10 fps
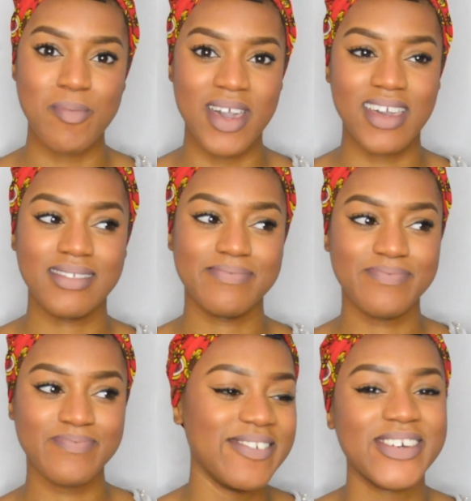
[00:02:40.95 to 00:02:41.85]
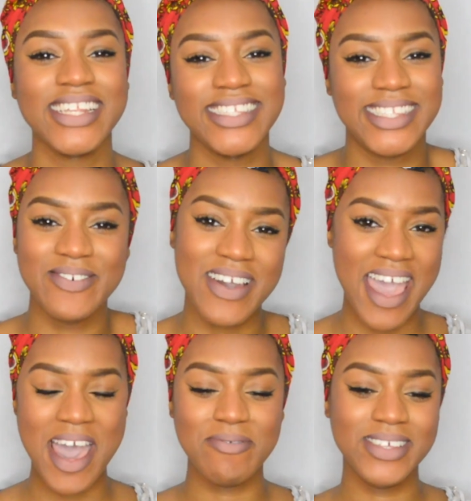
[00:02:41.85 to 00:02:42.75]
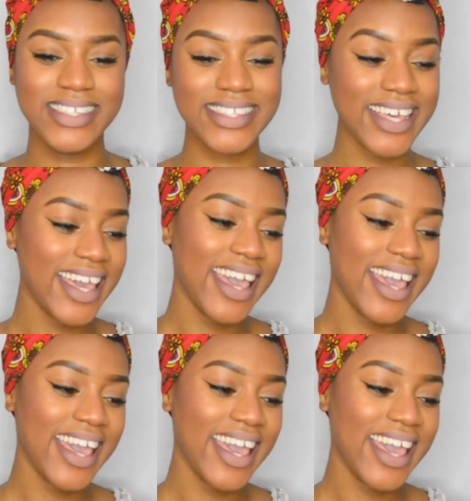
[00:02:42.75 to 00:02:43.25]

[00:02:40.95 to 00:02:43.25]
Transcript: but we're gonna see what happens.